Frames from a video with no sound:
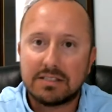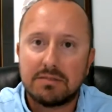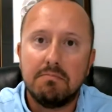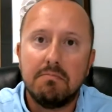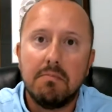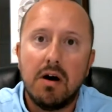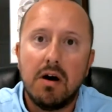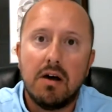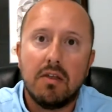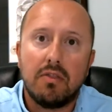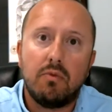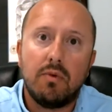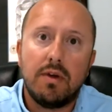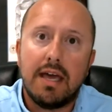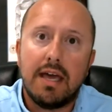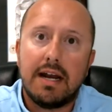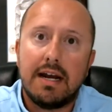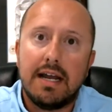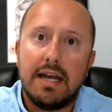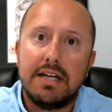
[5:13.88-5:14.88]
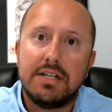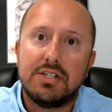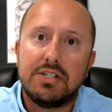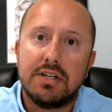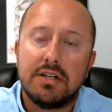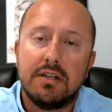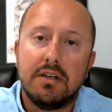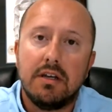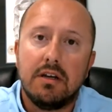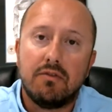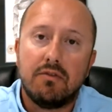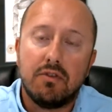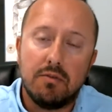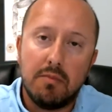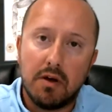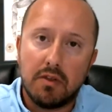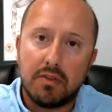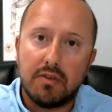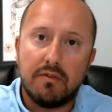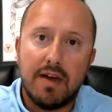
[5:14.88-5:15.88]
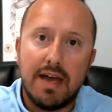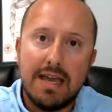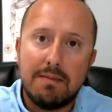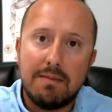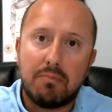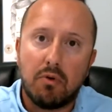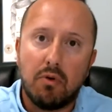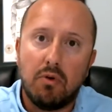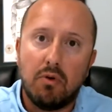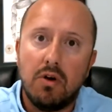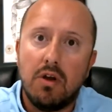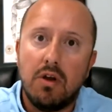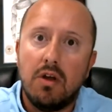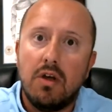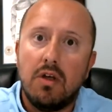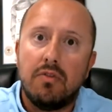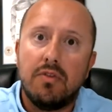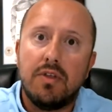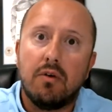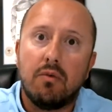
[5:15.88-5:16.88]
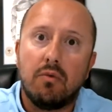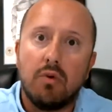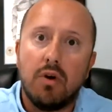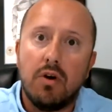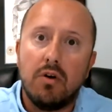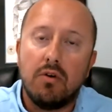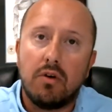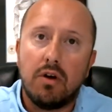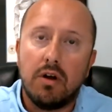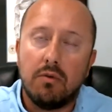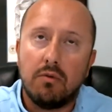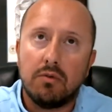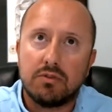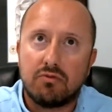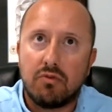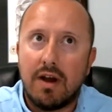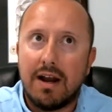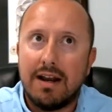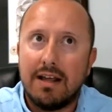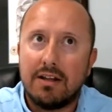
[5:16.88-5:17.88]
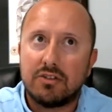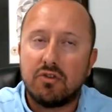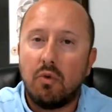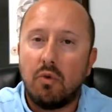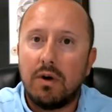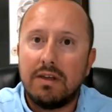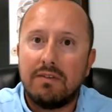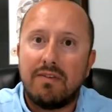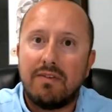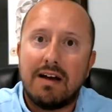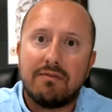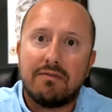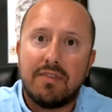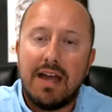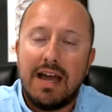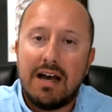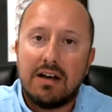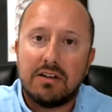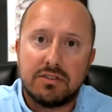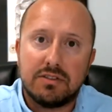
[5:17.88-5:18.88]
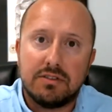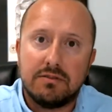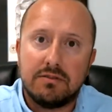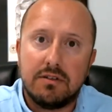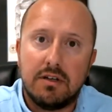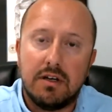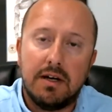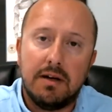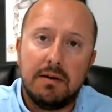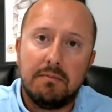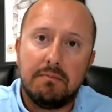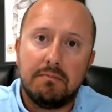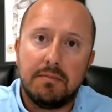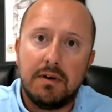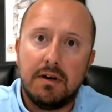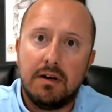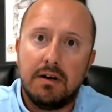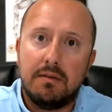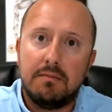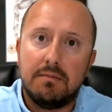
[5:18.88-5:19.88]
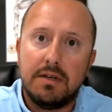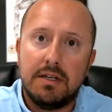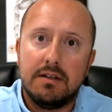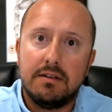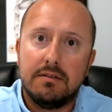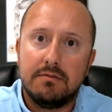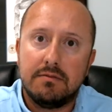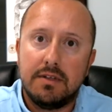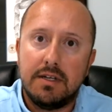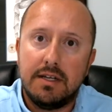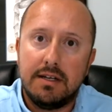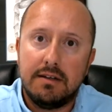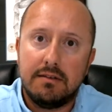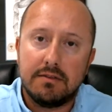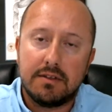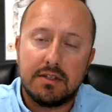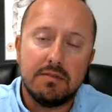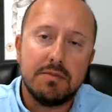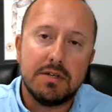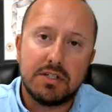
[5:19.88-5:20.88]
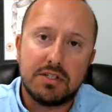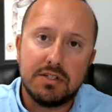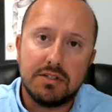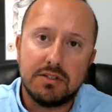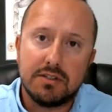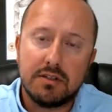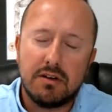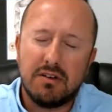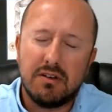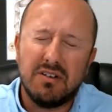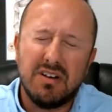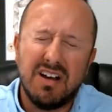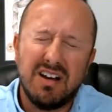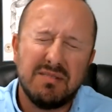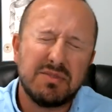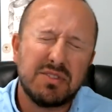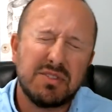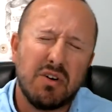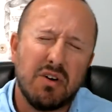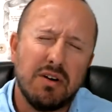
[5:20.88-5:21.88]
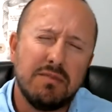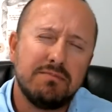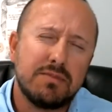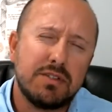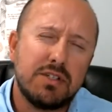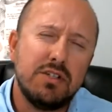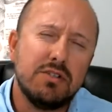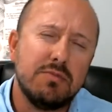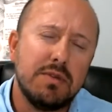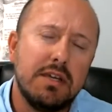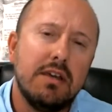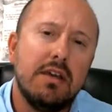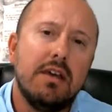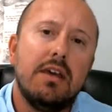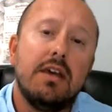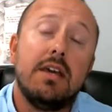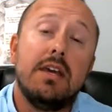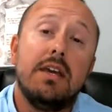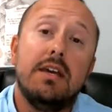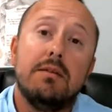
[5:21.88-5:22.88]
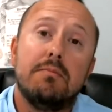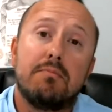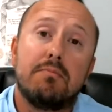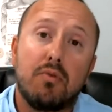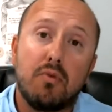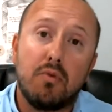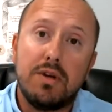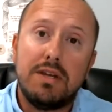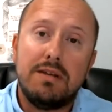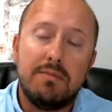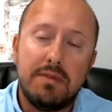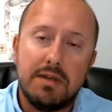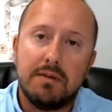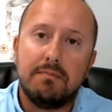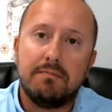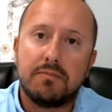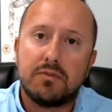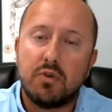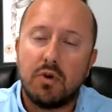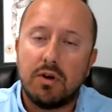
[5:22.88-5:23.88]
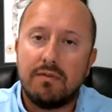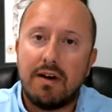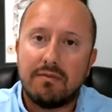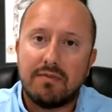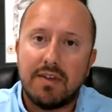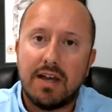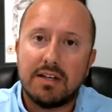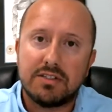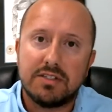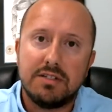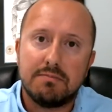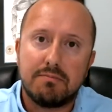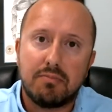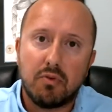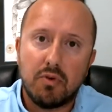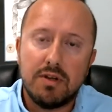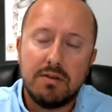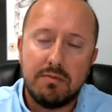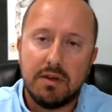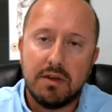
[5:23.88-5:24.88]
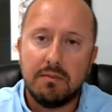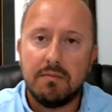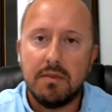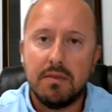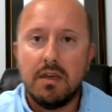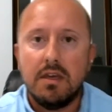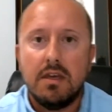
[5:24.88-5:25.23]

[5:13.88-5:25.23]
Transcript: month we had an agent for the month of April that was right at 25,000 in commissions, or not, I'm sorry, excuse me, in premium, 25,000 in premium.